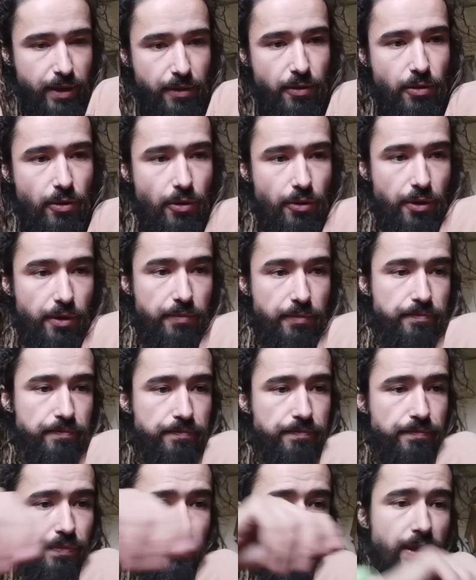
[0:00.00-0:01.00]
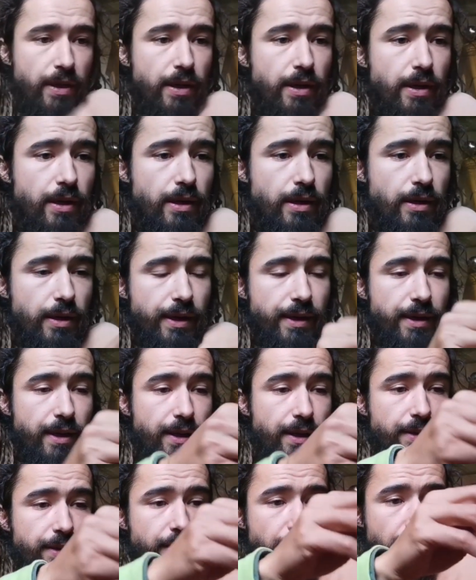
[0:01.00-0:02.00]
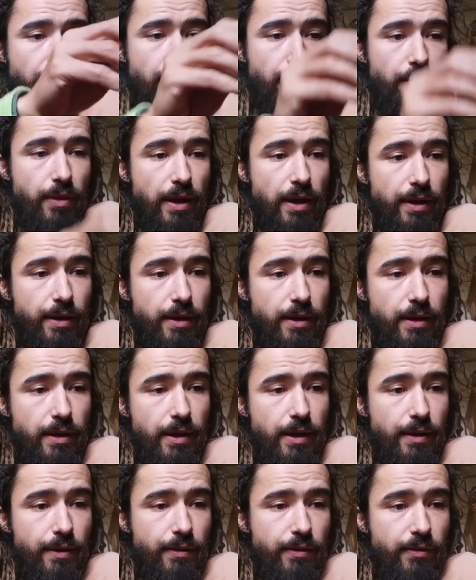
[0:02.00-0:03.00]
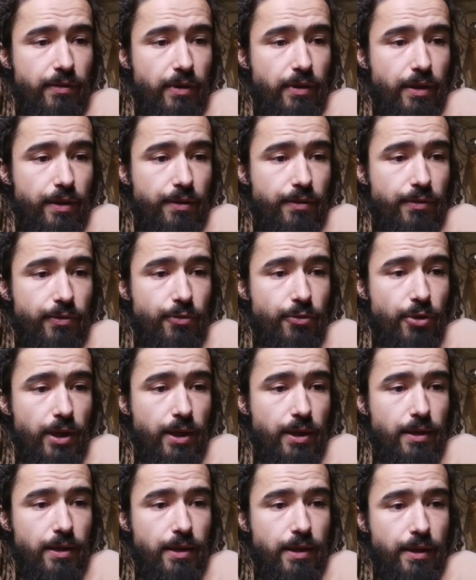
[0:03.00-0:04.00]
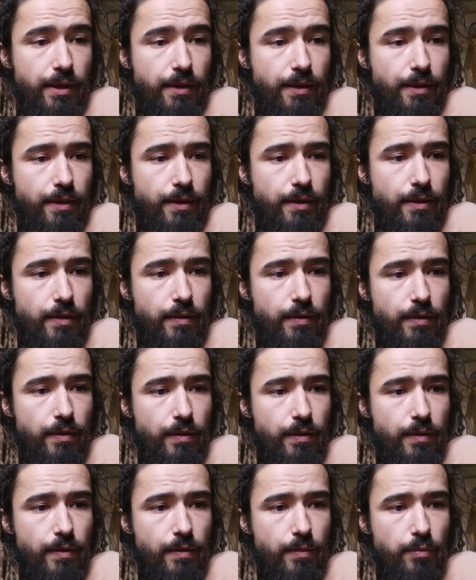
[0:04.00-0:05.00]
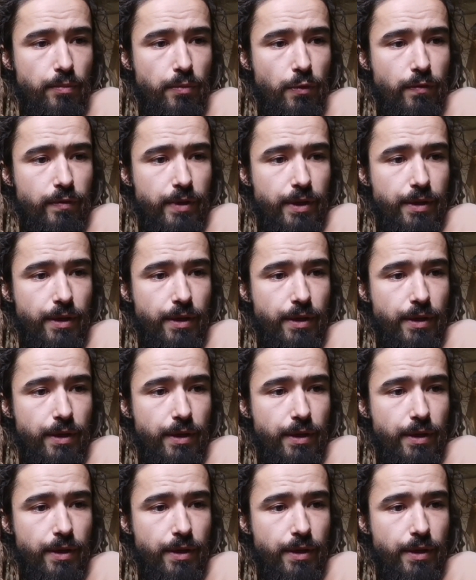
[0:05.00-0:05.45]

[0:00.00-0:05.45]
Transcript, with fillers: And I take that inside string and move it to the outside